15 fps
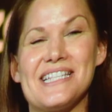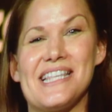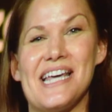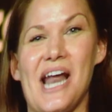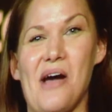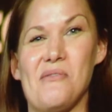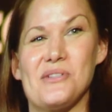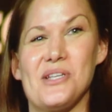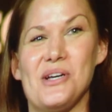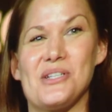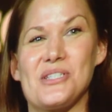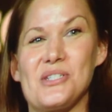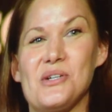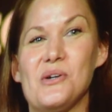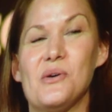that I was
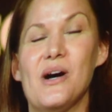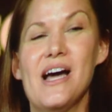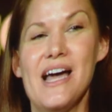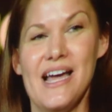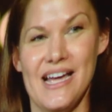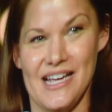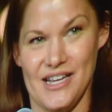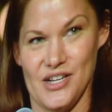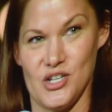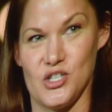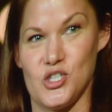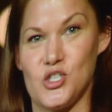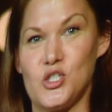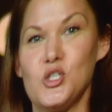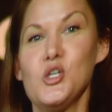also
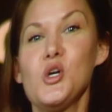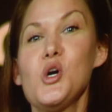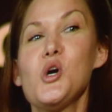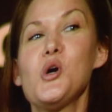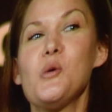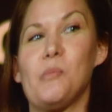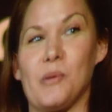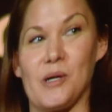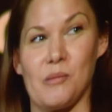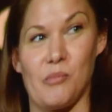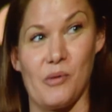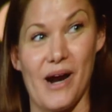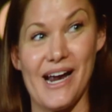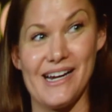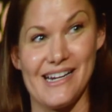super
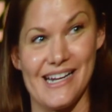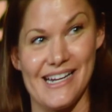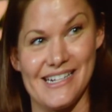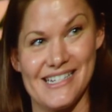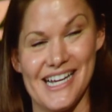pregnant